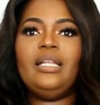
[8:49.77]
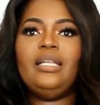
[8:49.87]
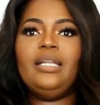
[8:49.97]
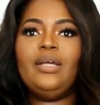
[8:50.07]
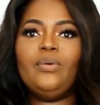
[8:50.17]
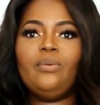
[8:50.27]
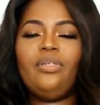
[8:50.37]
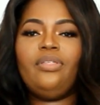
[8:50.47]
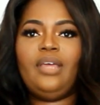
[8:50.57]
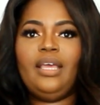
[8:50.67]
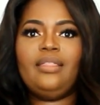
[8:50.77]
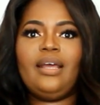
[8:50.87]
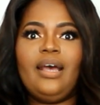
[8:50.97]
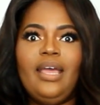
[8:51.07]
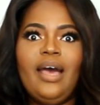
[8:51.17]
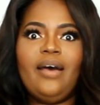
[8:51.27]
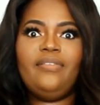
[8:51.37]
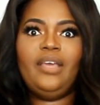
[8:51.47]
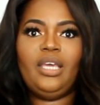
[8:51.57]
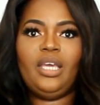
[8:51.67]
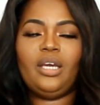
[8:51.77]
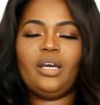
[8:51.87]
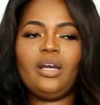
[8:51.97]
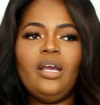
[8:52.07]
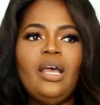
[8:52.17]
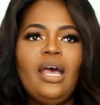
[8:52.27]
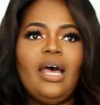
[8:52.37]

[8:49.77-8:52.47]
little thing that I have here,